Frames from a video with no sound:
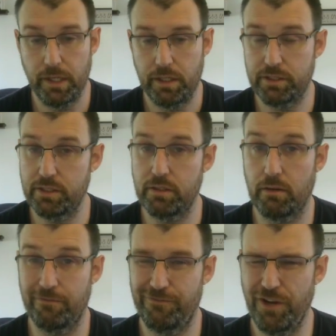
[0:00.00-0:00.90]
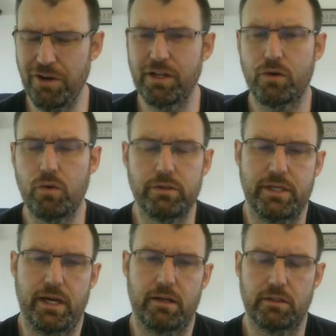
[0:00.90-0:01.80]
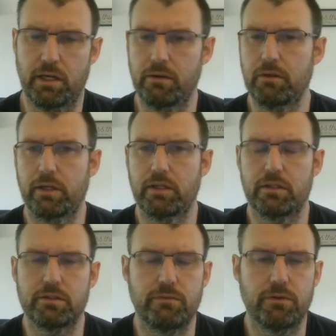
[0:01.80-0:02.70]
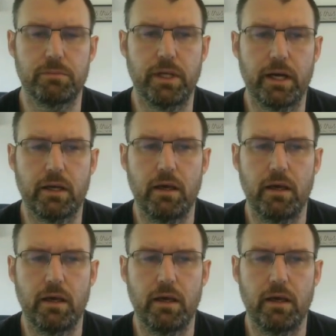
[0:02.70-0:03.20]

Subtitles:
This is a very cool tactic. I really like this for black.